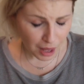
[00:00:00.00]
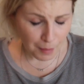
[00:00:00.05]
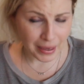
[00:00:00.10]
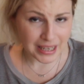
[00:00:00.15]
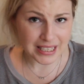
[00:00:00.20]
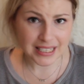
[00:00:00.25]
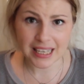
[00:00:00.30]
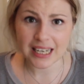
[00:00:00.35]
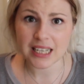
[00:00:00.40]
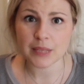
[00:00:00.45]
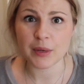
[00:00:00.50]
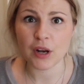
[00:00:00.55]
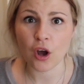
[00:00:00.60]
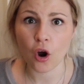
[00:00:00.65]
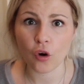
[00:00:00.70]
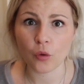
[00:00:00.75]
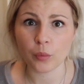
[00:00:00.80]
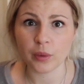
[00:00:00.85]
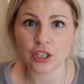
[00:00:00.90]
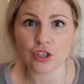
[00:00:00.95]
my skin has been
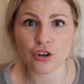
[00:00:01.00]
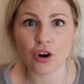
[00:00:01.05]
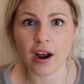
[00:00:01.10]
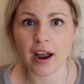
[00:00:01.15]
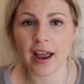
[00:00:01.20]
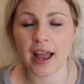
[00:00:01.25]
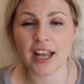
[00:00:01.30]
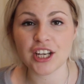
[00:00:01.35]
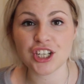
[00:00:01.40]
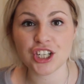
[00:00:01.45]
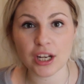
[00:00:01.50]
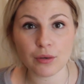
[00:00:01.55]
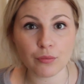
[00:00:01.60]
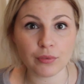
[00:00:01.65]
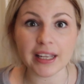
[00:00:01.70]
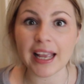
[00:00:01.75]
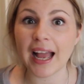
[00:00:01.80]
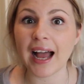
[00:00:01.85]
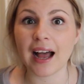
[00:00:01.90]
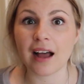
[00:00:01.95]
horribly dry. I
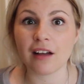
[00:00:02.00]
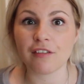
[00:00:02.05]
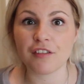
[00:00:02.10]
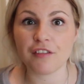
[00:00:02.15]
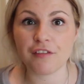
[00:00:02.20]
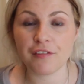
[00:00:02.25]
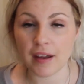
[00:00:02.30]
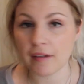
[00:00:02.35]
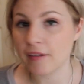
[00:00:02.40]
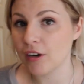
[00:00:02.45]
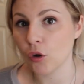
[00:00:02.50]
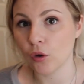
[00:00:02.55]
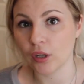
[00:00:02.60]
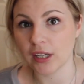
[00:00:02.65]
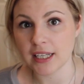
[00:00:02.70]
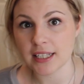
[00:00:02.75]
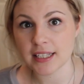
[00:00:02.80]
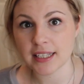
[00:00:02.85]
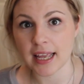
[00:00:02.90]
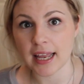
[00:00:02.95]
generally have very
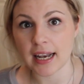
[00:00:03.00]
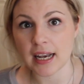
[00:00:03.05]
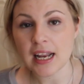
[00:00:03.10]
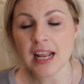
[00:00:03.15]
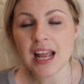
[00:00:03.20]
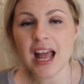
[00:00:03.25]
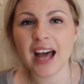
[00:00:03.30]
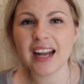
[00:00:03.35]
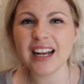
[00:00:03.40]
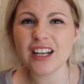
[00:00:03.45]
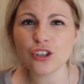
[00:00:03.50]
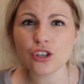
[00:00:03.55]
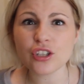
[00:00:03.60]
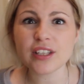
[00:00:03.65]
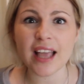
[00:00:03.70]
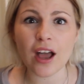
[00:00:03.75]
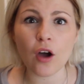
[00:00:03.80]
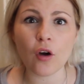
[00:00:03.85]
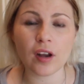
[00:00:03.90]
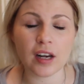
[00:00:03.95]
oily skin, and it does
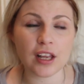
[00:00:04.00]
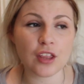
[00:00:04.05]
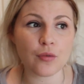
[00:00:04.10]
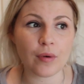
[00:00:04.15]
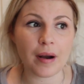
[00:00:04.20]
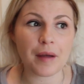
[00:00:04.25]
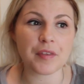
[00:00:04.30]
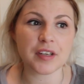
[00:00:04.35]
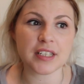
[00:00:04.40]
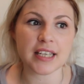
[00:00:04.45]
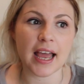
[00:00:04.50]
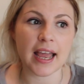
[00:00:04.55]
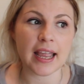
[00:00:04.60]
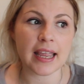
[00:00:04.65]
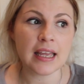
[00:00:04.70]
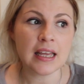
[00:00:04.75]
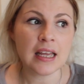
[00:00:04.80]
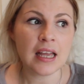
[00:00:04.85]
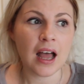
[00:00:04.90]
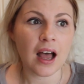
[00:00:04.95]
get oily throughout the
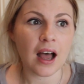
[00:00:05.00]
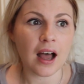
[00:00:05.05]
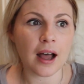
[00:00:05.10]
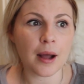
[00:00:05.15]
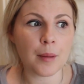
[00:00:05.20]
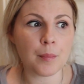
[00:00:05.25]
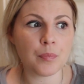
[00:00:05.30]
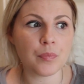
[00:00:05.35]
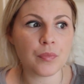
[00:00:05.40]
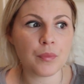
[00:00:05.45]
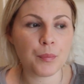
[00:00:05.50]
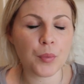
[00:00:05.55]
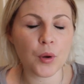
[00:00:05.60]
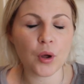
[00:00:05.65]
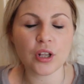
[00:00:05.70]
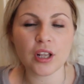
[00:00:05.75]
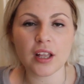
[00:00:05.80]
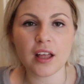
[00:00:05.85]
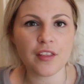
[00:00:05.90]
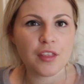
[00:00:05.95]
day,
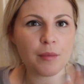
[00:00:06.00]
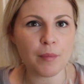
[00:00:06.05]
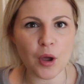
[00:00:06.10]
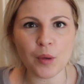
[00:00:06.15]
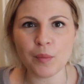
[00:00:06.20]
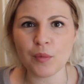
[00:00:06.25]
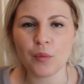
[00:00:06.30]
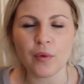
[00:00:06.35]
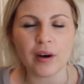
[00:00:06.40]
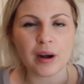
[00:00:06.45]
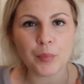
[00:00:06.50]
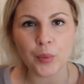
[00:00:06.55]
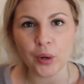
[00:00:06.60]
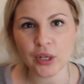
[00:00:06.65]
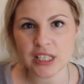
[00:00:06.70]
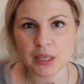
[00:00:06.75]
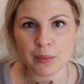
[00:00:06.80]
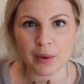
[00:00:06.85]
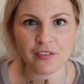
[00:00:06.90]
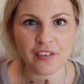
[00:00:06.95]
but at the moment when I'm
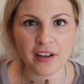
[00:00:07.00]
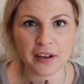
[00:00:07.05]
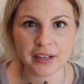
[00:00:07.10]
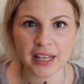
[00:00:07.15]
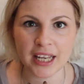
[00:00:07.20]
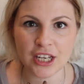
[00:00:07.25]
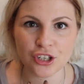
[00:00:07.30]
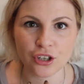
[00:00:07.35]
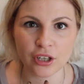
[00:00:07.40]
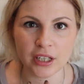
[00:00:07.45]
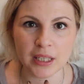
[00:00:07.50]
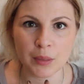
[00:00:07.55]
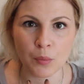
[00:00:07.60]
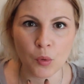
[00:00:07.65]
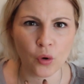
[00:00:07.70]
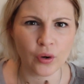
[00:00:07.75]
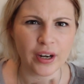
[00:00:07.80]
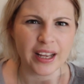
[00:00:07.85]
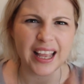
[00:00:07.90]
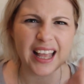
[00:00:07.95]
putting my foundation on in the
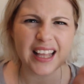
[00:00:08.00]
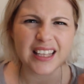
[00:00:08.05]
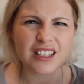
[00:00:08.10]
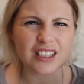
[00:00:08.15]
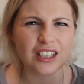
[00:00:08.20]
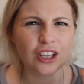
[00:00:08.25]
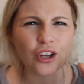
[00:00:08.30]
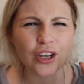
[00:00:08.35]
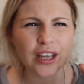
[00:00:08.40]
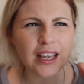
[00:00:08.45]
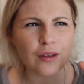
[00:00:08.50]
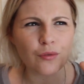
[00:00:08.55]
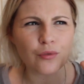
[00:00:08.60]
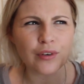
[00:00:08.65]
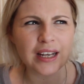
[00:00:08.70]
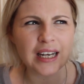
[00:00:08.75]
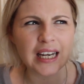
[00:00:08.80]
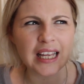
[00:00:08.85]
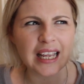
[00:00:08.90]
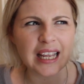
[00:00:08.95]
morning, it's looking
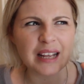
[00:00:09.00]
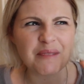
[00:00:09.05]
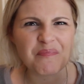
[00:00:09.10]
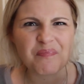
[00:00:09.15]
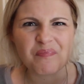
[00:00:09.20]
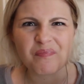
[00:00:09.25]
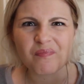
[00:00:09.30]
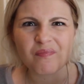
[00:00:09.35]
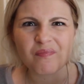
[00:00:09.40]
really